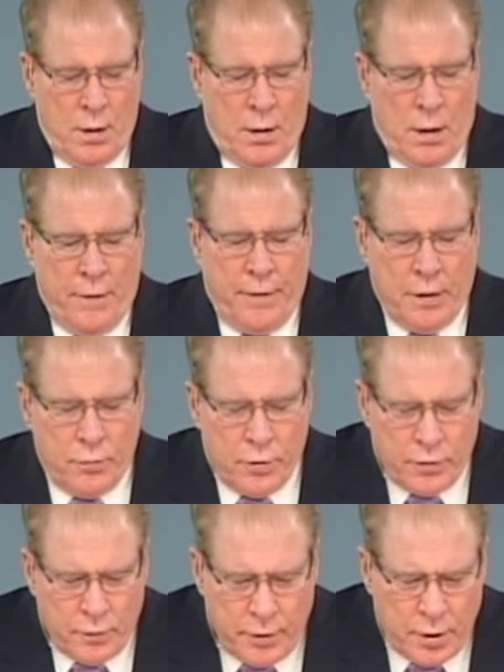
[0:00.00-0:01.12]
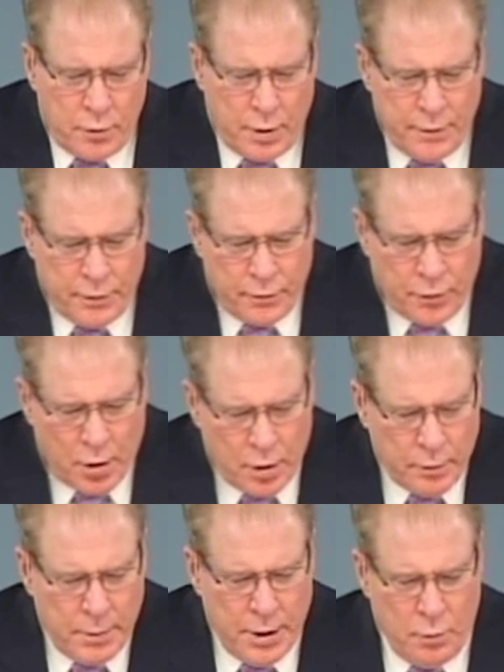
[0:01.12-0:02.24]
Our Father, we're so very grateful for all
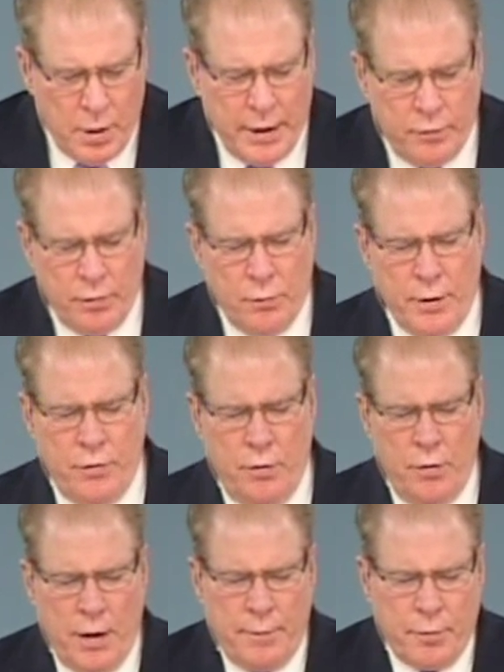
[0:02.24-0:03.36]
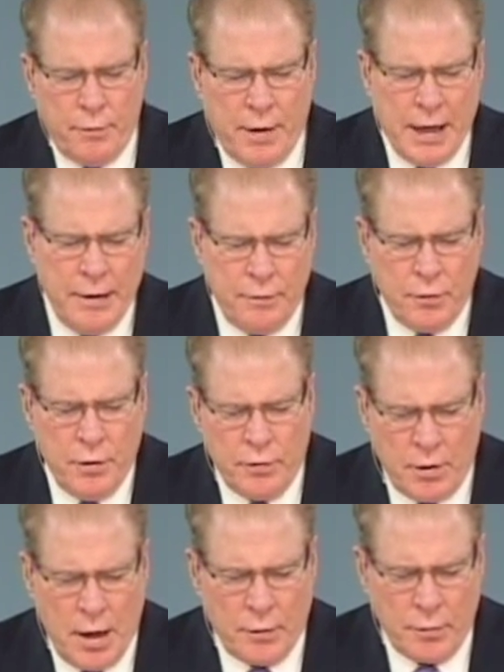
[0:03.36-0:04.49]
the many ways in which you have provided for this
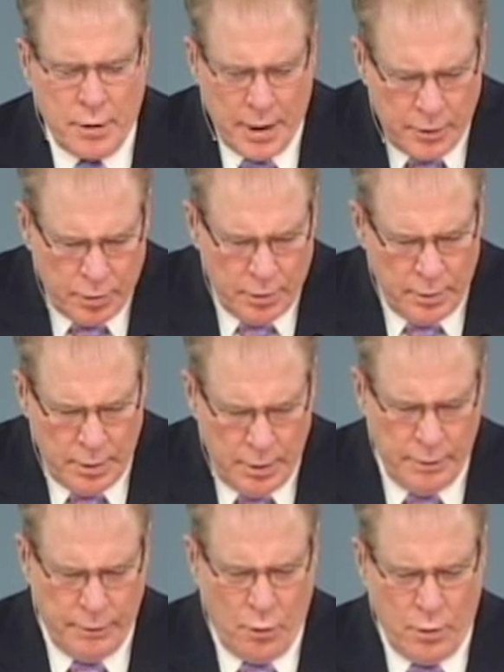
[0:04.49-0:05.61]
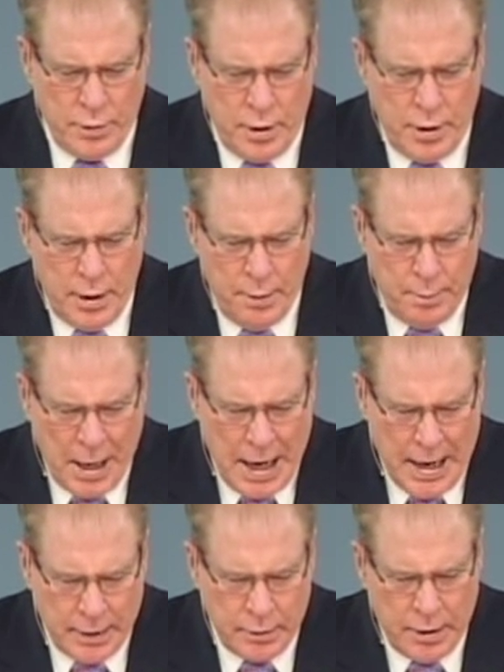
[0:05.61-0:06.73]
congregation, for the
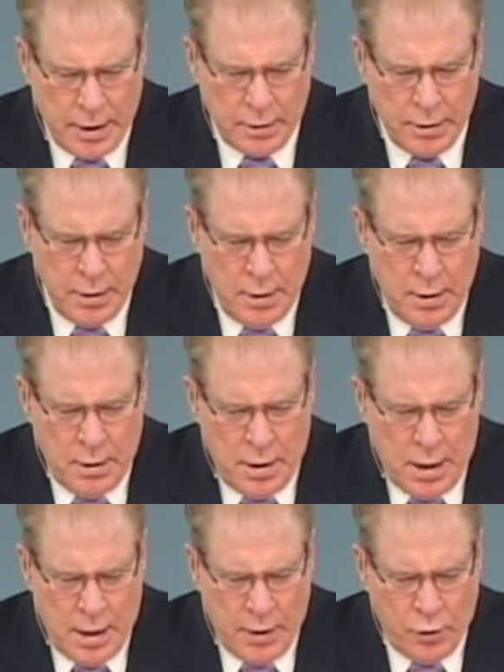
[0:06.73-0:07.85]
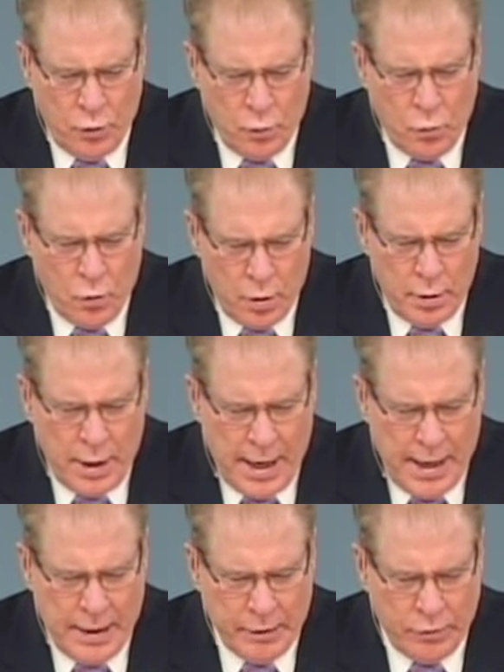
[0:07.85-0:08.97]
impact that uh, your word
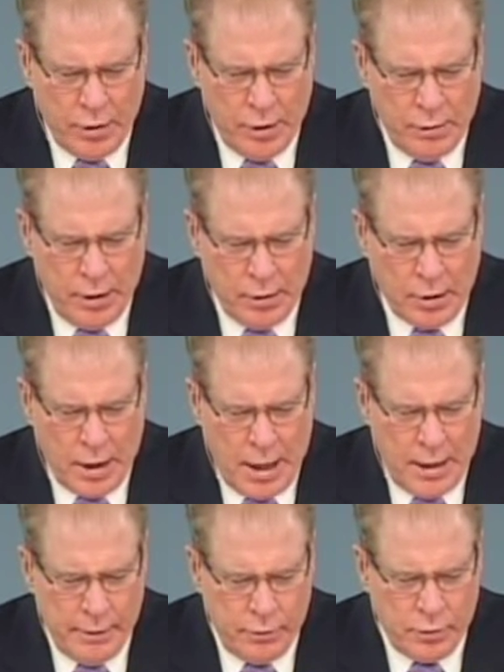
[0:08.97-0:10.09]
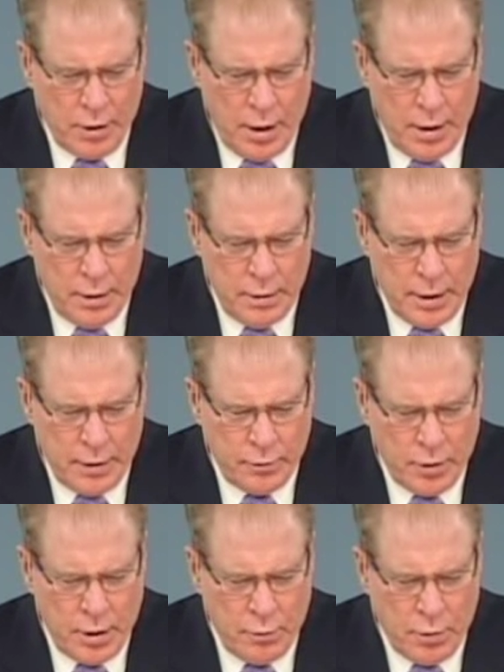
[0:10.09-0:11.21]
has in their lives and as
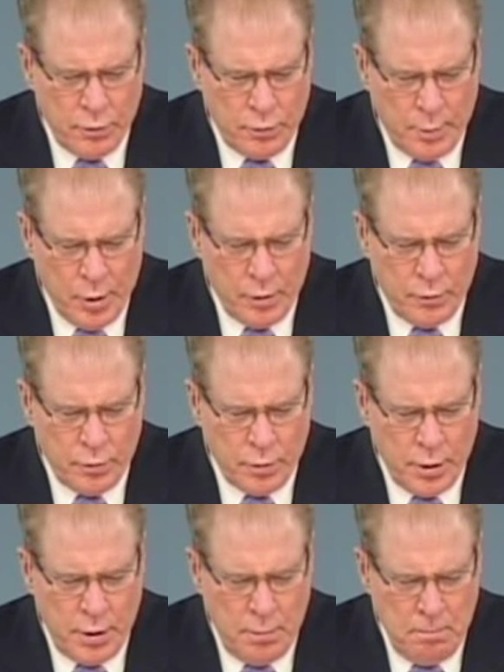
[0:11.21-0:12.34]
they grow spiritually,